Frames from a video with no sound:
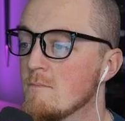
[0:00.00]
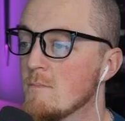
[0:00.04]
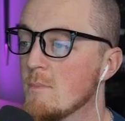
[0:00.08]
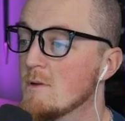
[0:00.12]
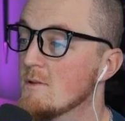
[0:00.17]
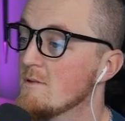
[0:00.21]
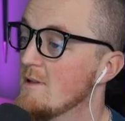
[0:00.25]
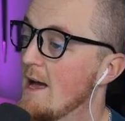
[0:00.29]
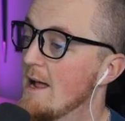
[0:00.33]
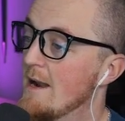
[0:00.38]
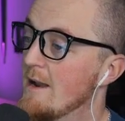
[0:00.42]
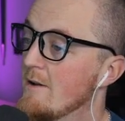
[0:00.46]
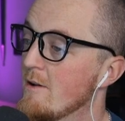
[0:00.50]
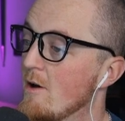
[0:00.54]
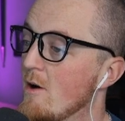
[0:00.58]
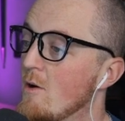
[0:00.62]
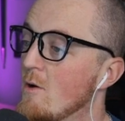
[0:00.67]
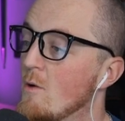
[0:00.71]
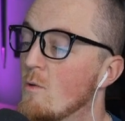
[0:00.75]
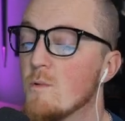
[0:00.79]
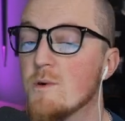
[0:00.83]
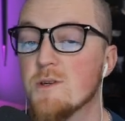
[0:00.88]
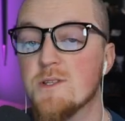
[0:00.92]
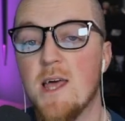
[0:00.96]
Gladiator
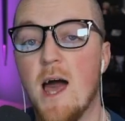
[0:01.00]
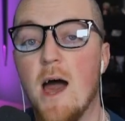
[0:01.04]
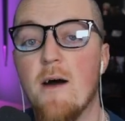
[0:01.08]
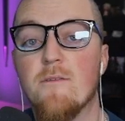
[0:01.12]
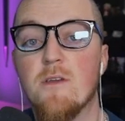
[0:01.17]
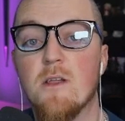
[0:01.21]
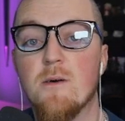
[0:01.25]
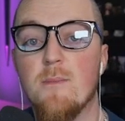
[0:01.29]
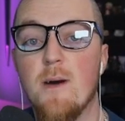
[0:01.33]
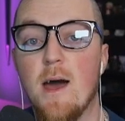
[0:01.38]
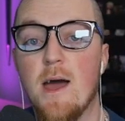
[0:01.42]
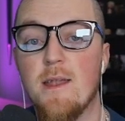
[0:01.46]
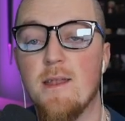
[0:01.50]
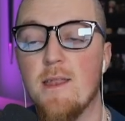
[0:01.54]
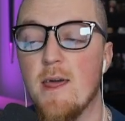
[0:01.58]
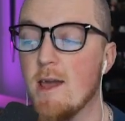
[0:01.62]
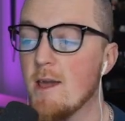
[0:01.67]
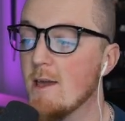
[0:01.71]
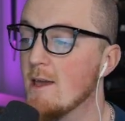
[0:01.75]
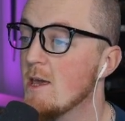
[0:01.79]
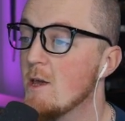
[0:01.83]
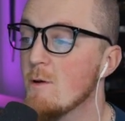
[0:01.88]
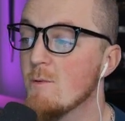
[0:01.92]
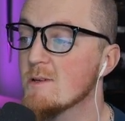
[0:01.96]
Hulk was having a bad
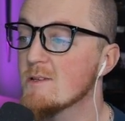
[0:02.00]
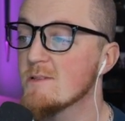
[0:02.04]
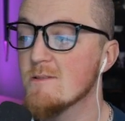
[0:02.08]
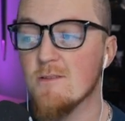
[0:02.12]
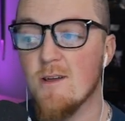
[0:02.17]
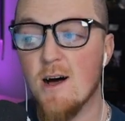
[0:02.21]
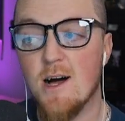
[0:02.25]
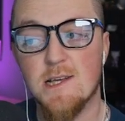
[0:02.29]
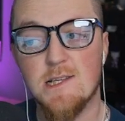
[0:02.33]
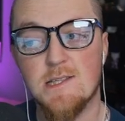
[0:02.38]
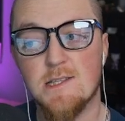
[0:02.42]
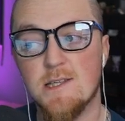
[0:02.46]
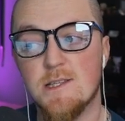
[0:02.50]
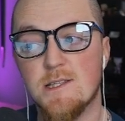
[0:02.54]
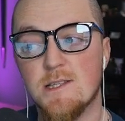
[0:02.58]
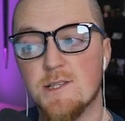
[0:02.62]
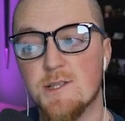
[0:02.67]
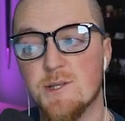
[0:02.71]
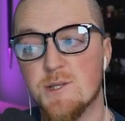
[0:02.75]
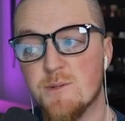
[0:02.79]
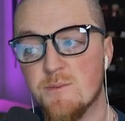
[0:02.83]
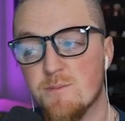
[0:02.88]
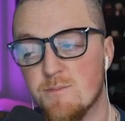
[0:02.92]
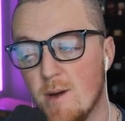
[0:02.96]
day. He was lost in
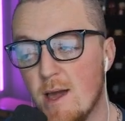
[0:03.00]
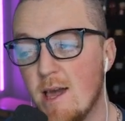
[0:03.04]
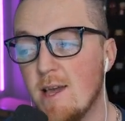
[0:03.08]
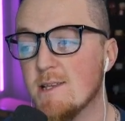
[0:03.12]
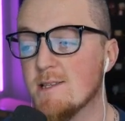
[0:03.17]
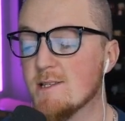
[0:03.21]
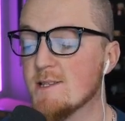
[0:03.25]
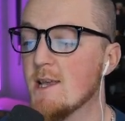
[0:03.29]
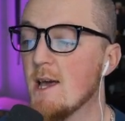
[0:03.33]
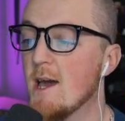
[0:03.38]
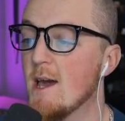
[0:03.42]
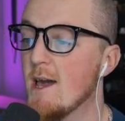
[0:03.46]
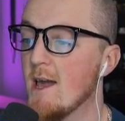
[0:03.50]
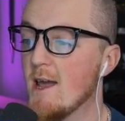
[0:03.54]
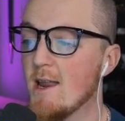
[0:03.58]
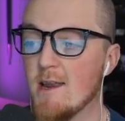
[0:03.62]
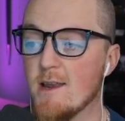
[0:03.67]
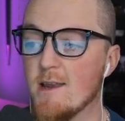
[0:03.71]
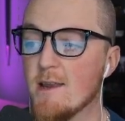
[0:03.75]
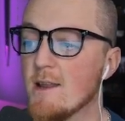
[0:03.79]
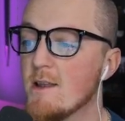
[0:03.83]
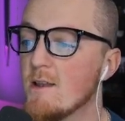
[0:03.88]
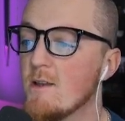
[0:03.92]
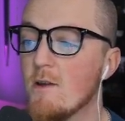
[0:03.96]
space and he
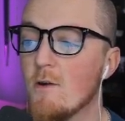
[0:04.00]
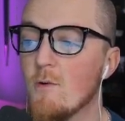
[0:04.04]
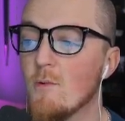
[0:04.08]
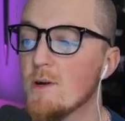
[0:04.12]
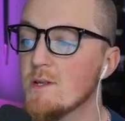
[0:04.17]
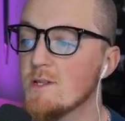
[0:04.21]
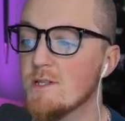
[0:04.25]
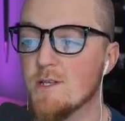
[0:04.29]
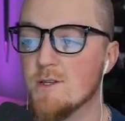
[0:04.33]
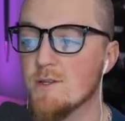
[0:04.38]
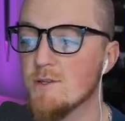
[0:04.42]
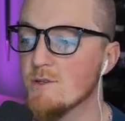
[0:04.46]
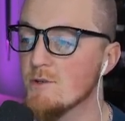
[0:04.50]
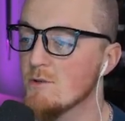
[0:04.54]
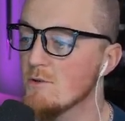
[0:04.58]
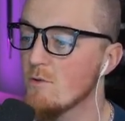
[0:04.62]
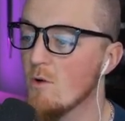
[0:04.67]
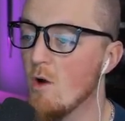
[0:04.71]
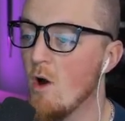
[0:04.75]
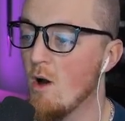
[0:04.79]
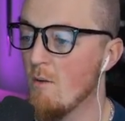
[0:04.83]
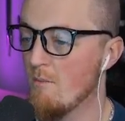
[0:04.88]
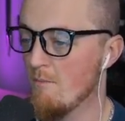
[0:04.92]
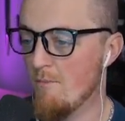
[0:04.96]
didn't know what to
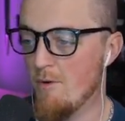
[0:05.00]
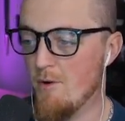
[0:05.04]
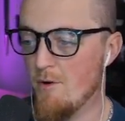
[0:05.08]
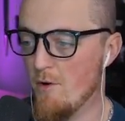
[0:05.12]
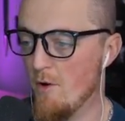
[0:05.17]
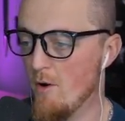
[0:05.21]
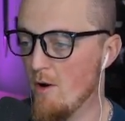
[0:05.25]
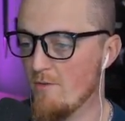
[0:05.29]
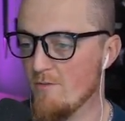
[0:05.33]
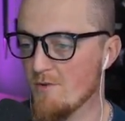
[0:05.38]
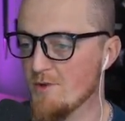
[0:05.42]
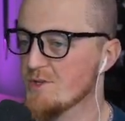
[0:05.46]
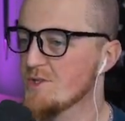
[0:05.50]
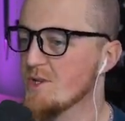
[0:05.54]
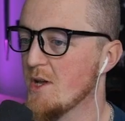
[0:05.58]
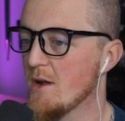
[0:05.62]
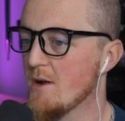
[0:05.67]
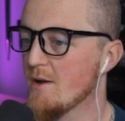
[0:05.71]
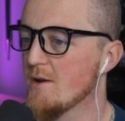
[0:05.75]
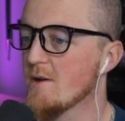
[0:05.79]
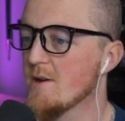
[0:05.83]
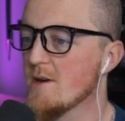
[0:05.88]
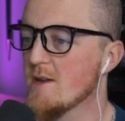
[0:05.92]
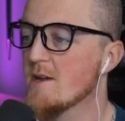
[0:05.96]
do. But all of a
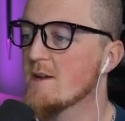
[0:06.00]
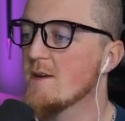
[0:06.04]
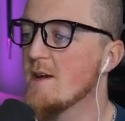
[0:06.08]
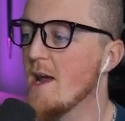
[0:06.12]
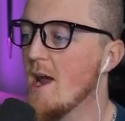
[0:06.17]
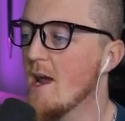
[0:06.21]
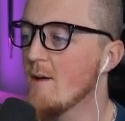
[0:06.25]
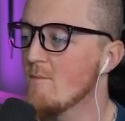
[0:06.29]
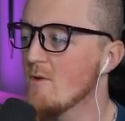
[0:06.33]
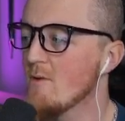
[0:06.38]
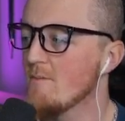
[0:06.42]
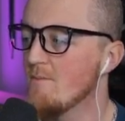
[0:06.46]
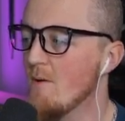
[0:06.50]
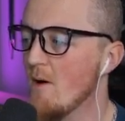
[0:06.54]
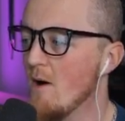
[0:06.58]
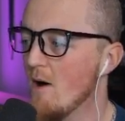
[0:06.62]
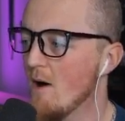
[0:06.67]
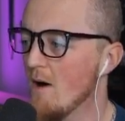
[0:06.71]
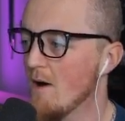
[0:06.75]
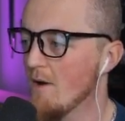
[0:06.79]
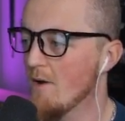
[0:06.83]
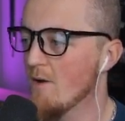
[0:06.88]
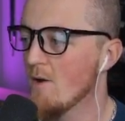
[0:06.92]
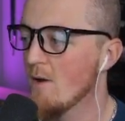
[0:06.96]
sudden he came
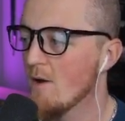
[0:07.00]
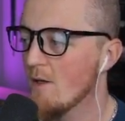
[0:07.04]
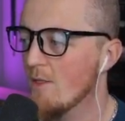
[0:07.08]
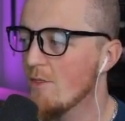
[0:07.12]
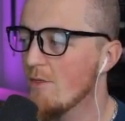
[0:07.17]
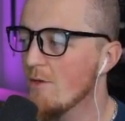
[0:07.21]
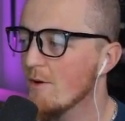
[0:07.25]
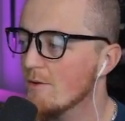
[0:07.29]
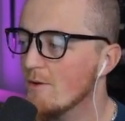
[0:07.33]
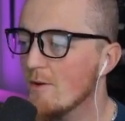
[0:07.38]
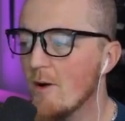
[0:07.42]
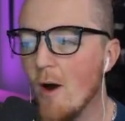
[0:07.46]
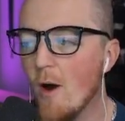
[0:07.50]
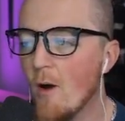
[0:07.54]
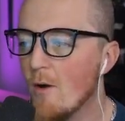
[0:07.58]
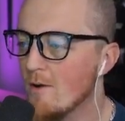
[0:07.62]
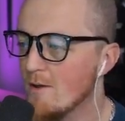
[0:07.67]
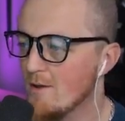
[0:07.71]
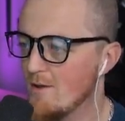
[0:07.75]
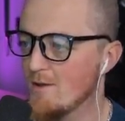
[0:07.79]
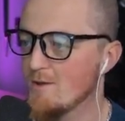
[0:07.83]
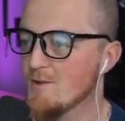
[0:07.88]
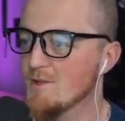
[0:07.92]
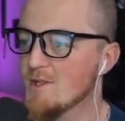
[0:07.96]
upon the
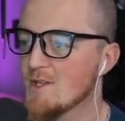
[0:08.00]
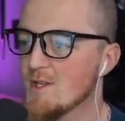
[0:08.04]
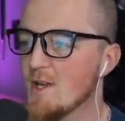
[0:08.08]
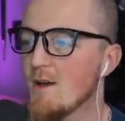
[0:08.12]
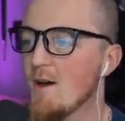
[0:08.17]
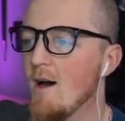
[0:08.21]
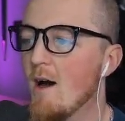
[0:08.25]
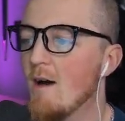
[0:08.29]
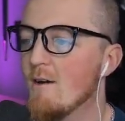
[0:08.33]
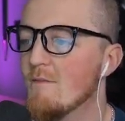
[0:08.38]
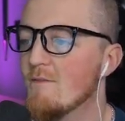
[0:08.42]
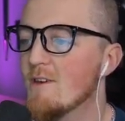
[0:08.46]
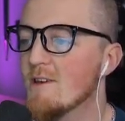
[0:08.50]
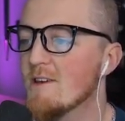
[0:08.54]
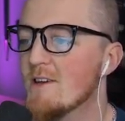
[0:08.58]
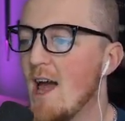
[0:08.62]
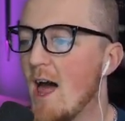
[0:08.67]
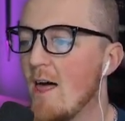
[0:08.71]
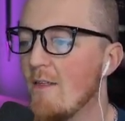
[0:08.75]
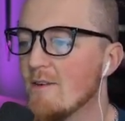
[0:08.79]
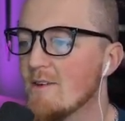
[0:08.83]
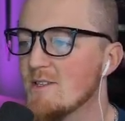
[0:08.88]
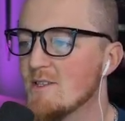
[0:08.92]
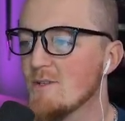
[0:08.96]
Guardians of the
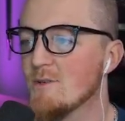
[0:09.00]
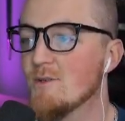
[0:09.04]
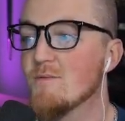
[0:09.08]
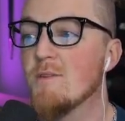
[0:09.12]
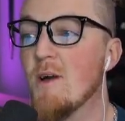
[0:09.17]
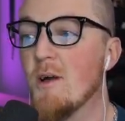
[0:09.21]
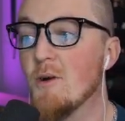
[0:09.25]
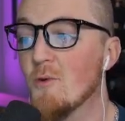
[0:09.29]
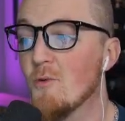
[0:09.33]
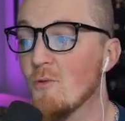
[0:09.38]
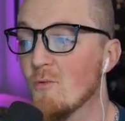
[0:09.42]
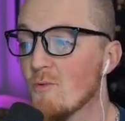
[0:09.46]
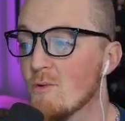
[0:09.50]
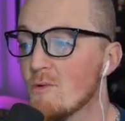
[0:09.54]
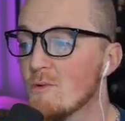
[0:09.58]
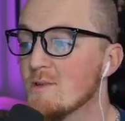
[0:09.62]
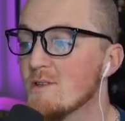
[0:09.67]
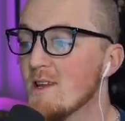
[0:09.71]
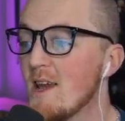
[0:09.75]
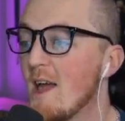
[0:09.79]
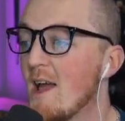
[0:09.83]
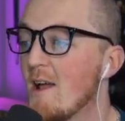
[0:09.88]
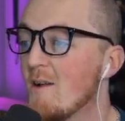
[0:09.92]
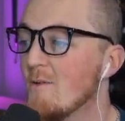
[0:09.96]
Galaxy. You've got
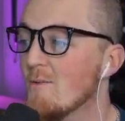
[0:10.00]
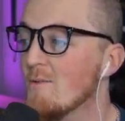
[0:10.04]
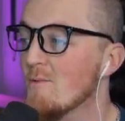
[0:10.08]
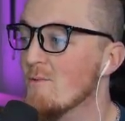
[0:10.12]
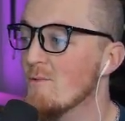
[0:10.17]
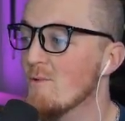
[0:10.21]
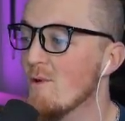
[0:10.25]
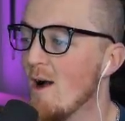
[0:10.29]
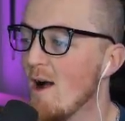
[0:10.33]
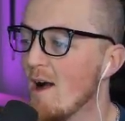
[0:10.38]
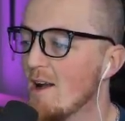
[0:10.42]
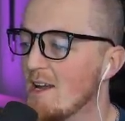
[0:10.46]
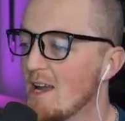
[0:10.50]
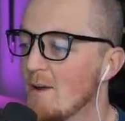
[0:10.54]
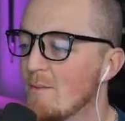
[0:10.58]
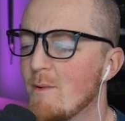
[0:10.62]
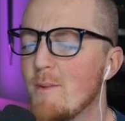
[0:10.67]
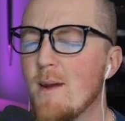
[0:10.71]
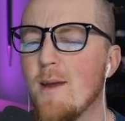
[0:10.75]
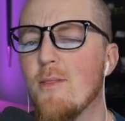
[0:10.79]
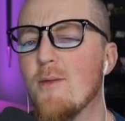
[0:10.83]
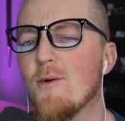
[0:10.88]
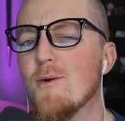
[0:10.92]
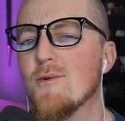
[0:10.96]
Groot and Rocket. We
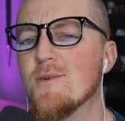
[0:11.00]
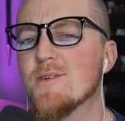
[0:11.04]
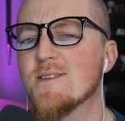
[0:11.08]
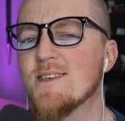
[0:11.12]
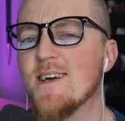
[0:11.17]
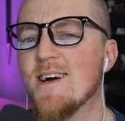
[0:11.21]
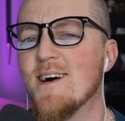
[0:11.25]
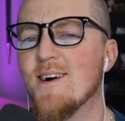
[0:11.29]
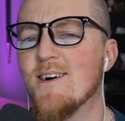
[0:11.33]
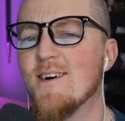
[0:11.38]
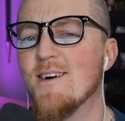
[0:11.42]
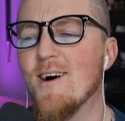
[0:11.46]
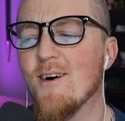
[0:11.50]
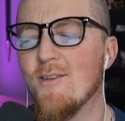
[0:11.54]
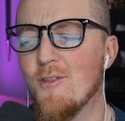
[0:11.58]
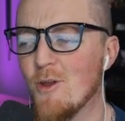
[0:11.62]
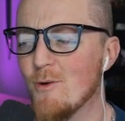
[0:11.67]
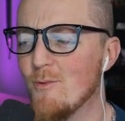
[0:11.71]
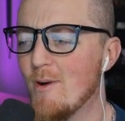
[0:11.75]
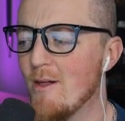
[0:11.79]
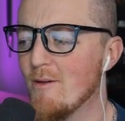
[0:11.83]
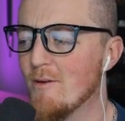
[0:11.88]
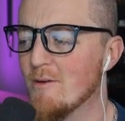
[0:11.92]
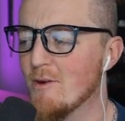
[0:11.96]
made those a
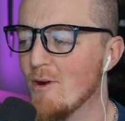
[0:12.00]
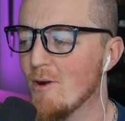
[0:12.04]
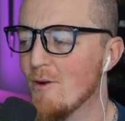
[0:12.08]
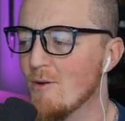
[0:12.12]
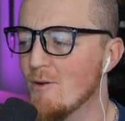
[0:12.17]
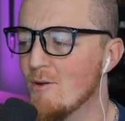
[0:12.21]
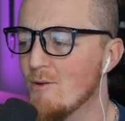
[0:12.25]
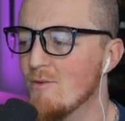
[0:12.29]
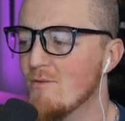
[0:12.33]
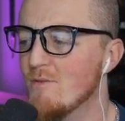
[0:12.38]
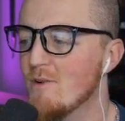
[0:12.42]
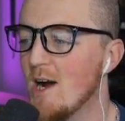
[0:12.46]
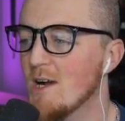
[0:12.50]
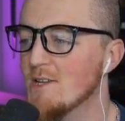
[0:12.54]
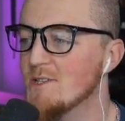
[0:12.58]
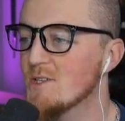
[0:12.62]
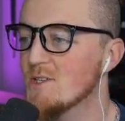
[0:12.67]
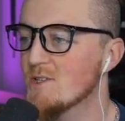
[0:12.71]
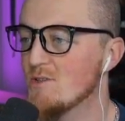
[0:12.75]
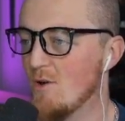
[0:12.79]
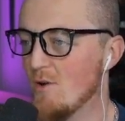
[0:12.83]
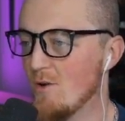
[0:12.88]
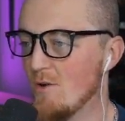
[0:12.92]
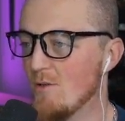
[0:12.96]
little while ago. You've got
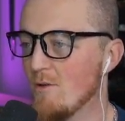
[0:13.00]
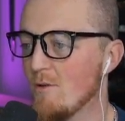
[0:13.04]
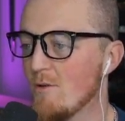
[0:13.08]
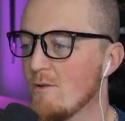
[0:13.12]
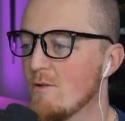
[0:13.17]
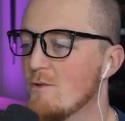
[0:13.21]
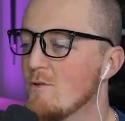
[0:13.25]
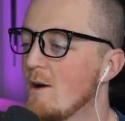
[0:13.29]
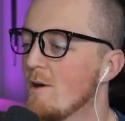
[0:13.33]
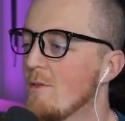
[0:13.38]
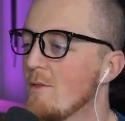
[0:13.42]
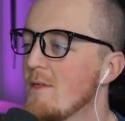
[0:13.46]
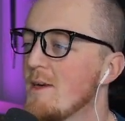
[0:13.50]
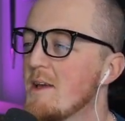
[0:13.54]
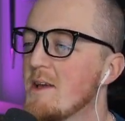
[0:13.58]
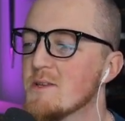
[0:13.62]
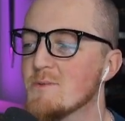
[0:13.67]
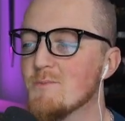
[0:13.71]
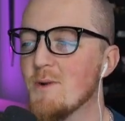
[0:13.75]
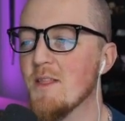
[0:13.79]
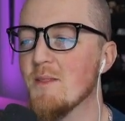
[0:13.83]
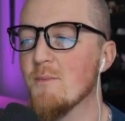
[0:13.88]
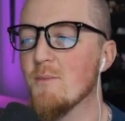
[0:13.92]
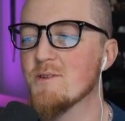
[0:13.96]
Star-Lord, who I think
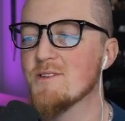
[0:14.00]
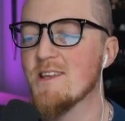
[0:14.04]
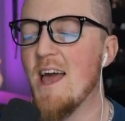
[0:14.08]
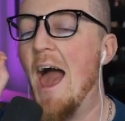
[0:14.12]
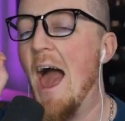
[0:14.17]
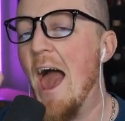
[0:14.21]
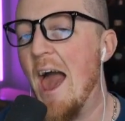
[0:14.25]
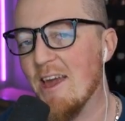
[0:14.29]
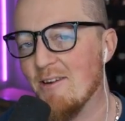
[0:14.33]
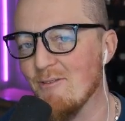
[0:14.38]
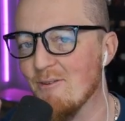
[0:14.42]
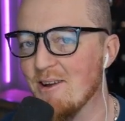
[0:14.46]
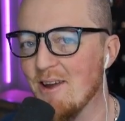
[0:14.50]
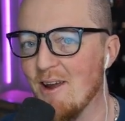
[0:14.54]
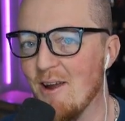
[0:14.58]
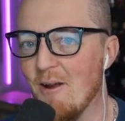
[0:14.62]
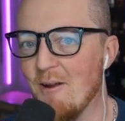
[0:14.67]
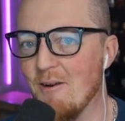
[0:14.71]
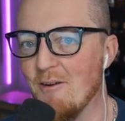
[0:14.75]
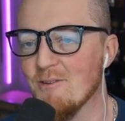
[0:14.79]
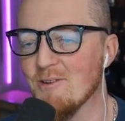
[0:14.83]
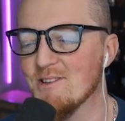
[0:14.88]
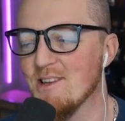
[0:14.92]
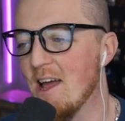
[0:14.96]
is one of the most accurate
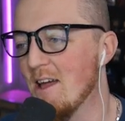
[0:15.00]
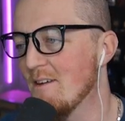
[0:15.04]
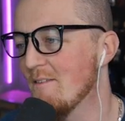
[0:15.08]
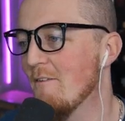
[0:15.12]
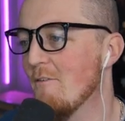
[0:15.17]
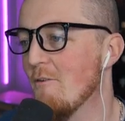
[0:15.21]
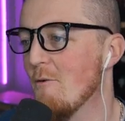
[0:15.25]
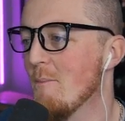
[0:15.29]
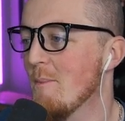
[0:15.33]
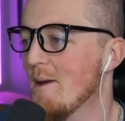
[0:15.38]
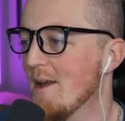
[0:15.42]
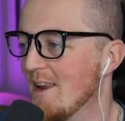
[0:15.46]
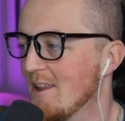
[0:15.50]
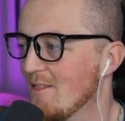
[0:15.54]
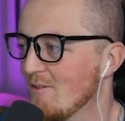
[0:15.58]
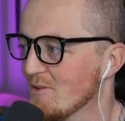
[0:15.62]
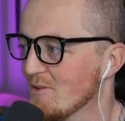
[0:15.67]
characters I've ever made. It